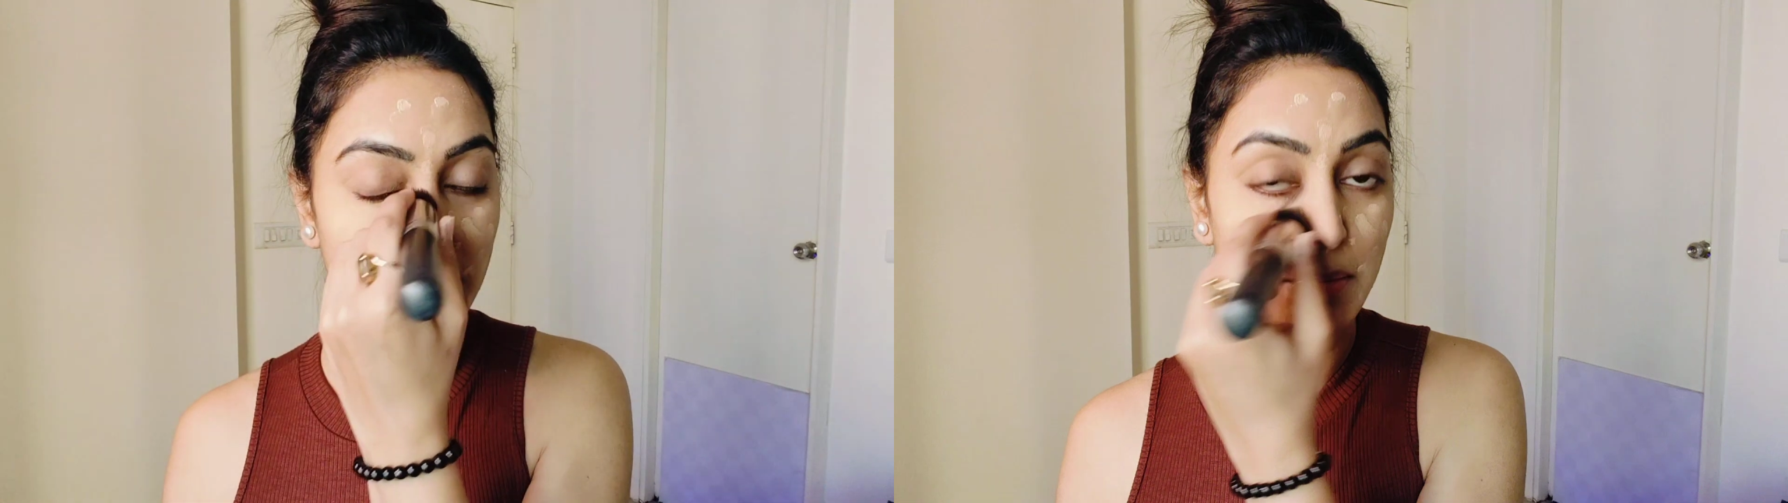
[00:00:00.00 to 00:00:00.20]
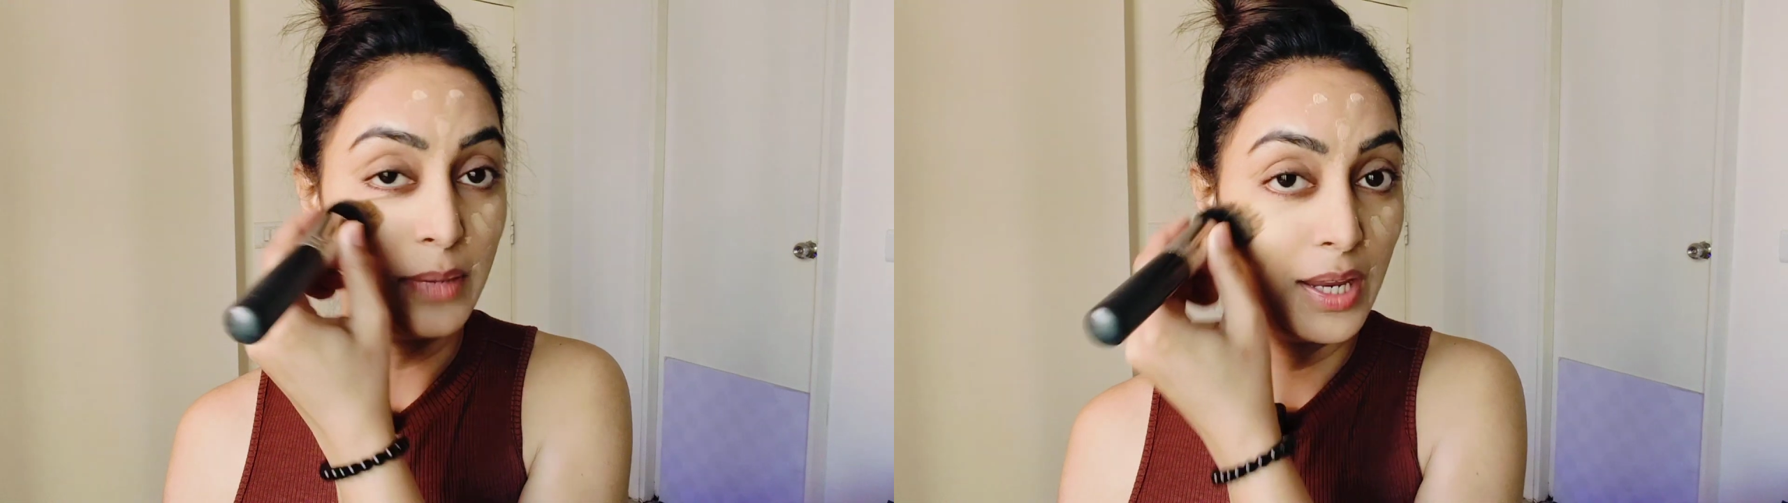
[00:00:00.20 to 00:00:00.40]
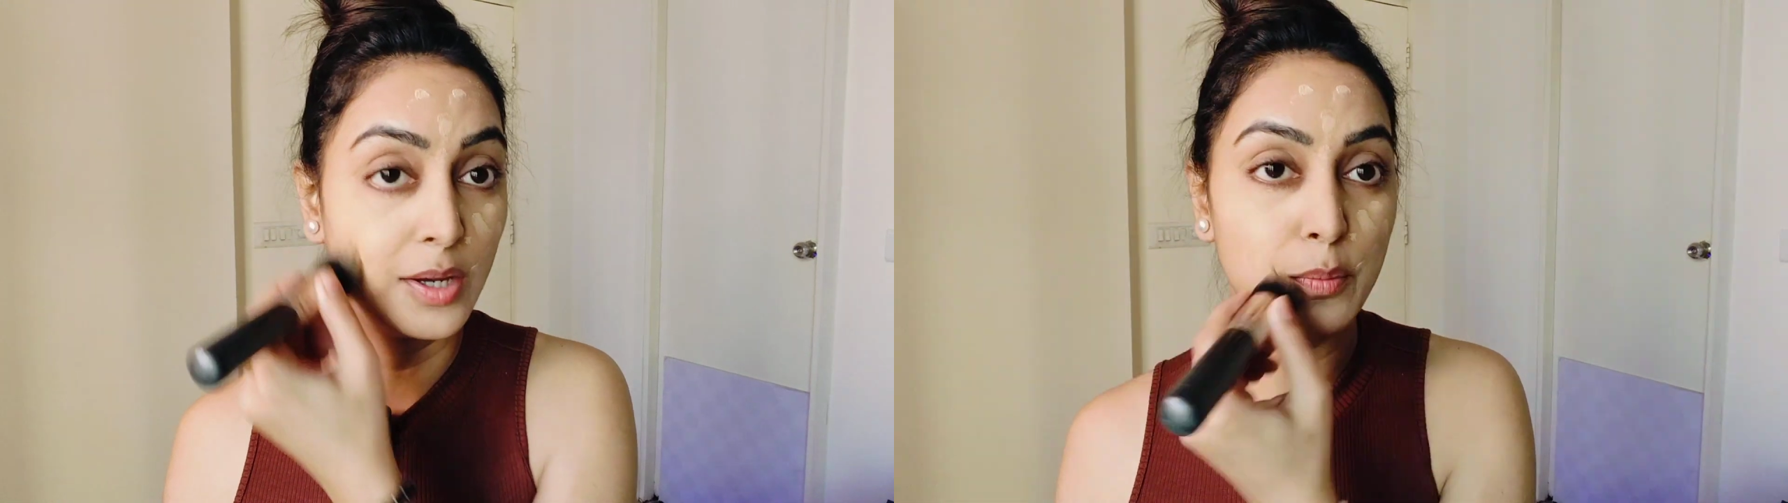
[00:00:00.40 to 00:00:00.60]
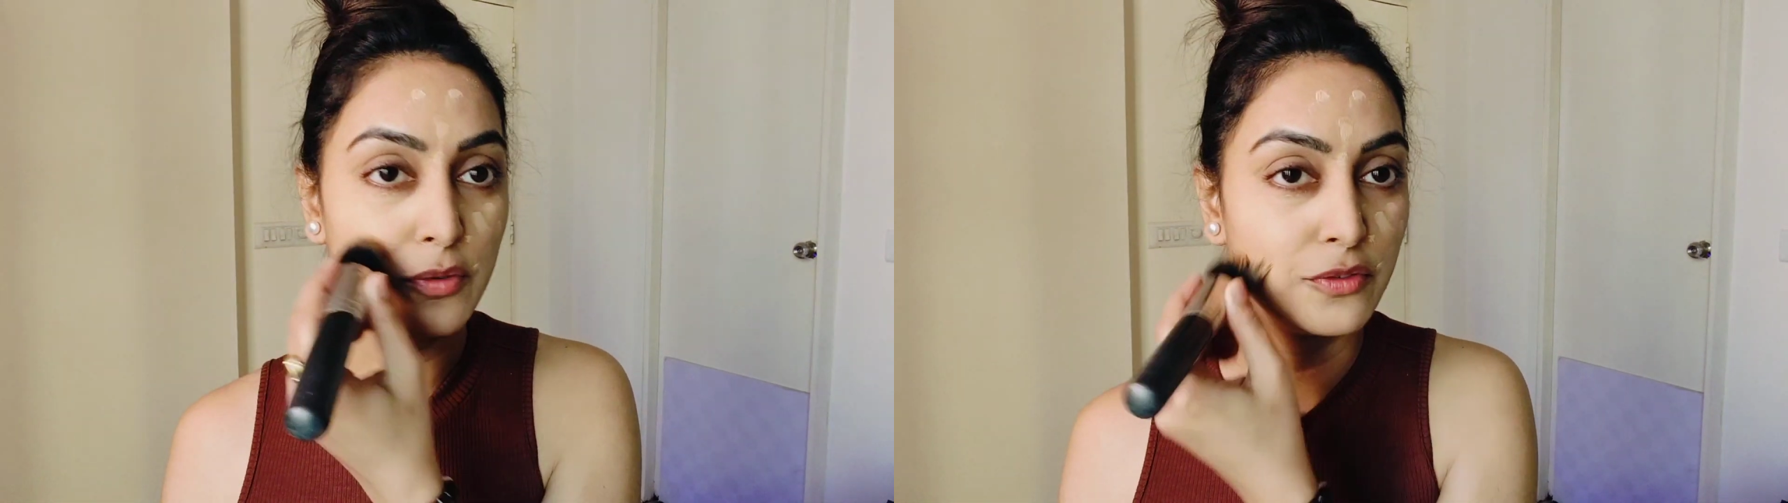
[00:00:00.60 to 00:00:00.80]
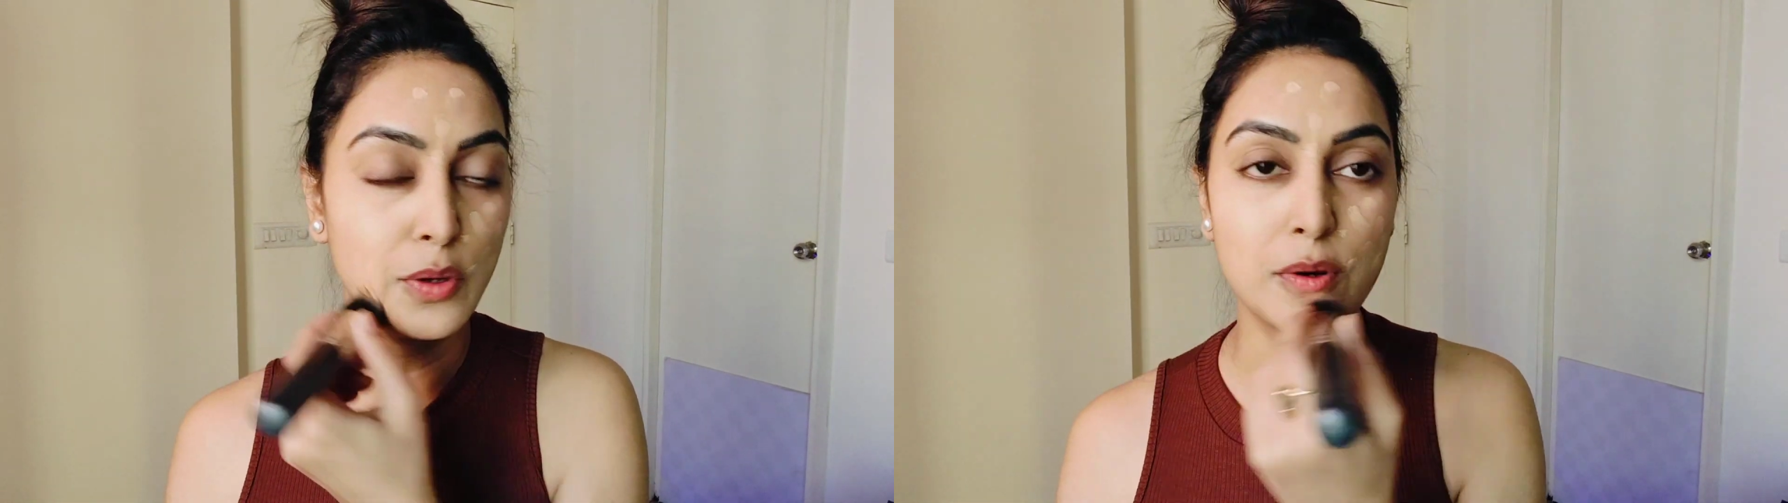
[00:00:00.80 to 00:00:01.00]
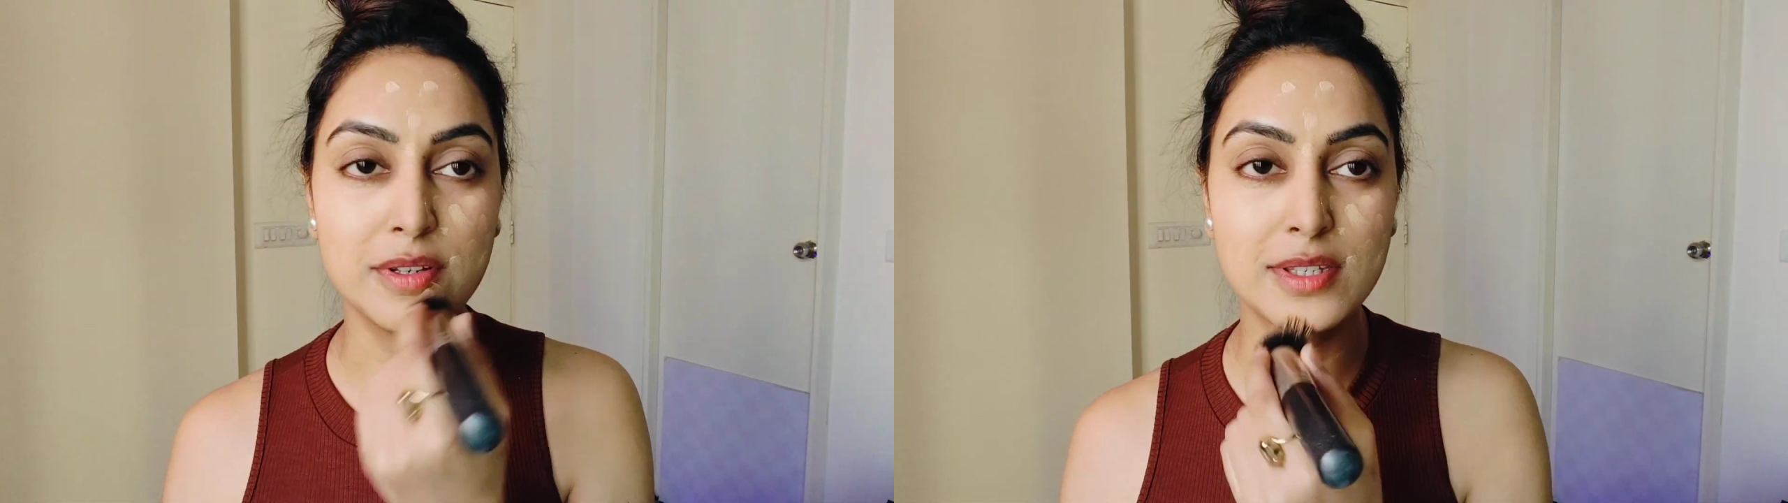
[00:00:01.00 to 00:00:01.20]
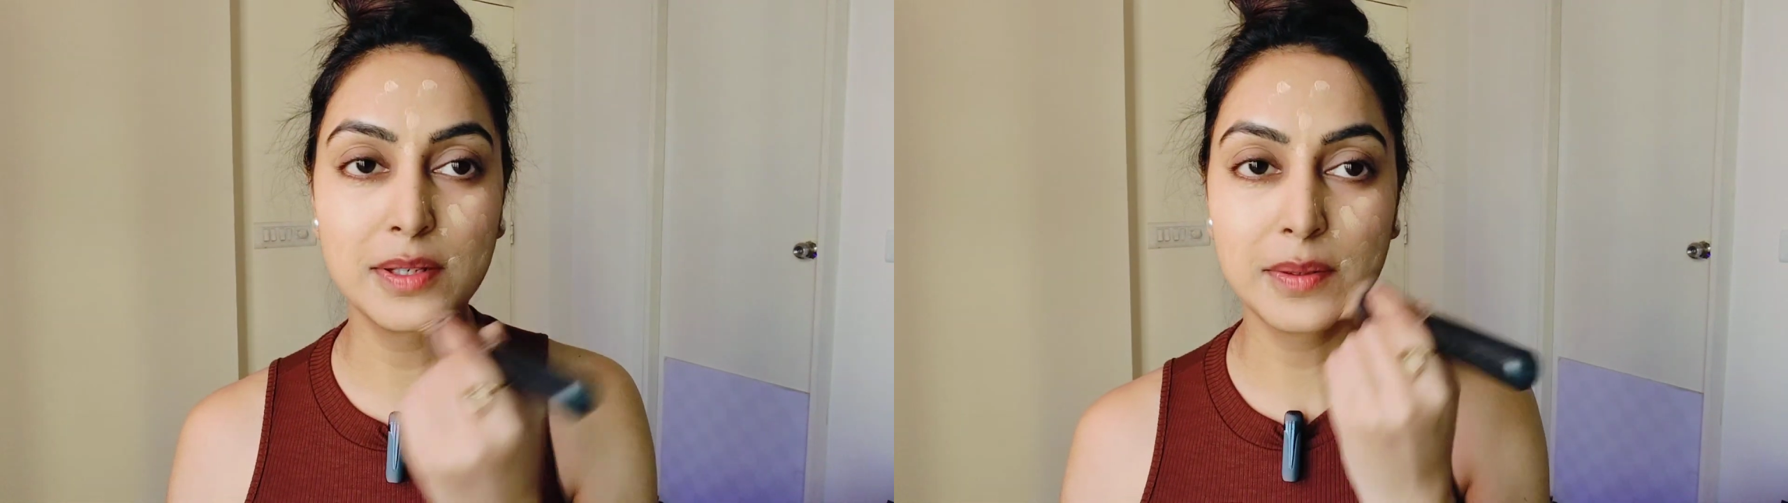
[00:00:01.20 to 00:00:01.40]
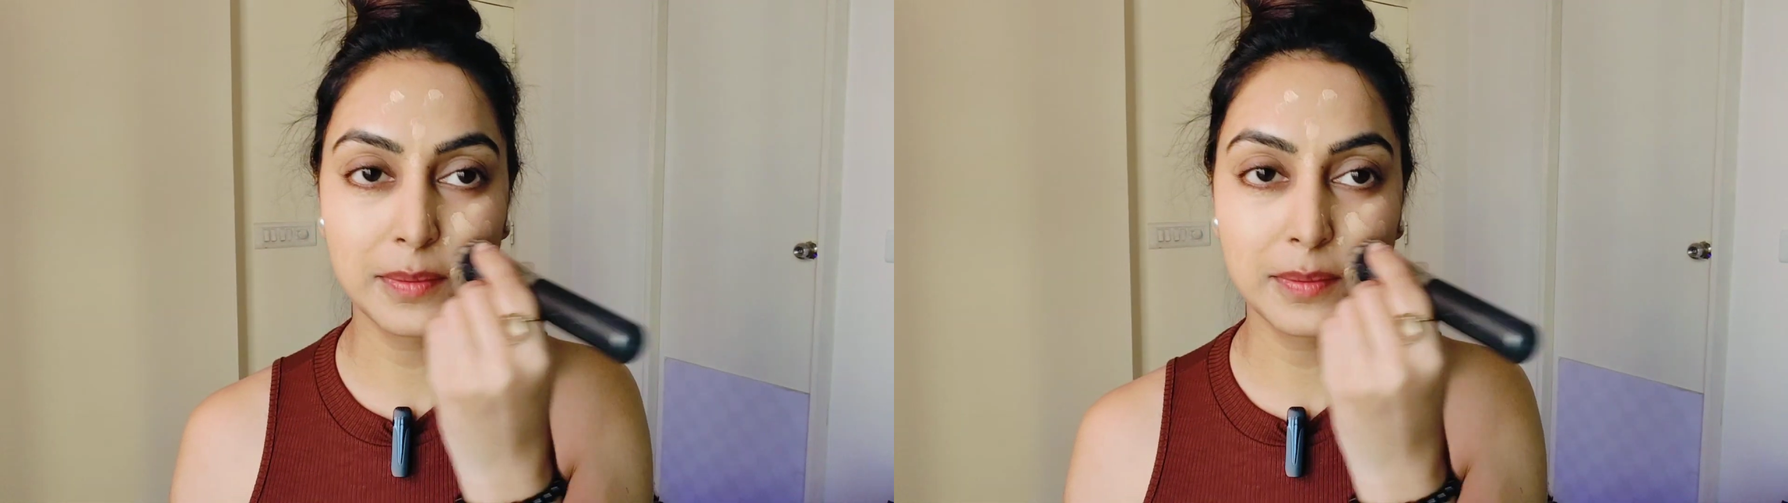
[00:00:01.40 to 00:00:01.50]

makeup of yours.